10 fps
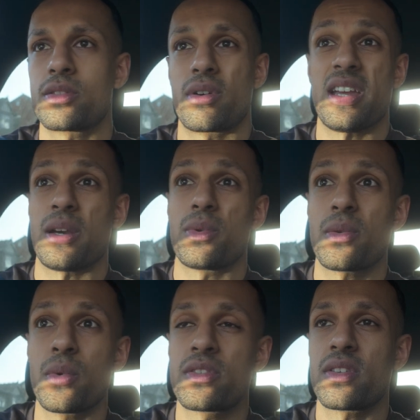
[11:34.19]
Try it. What's
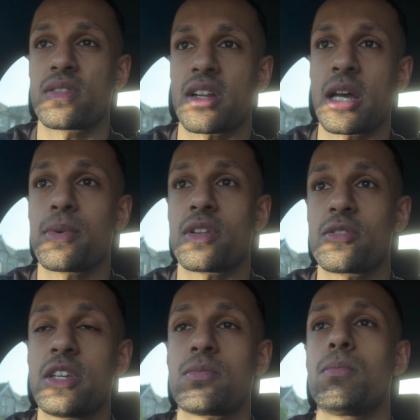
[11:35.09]
the worst that's going to happen?
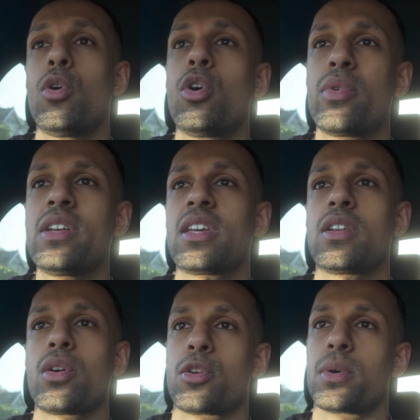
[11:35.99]
It's more risky
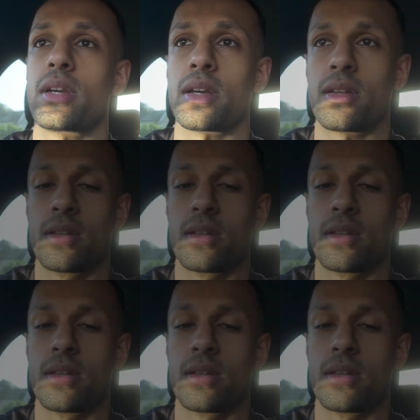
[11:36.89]
not doing it.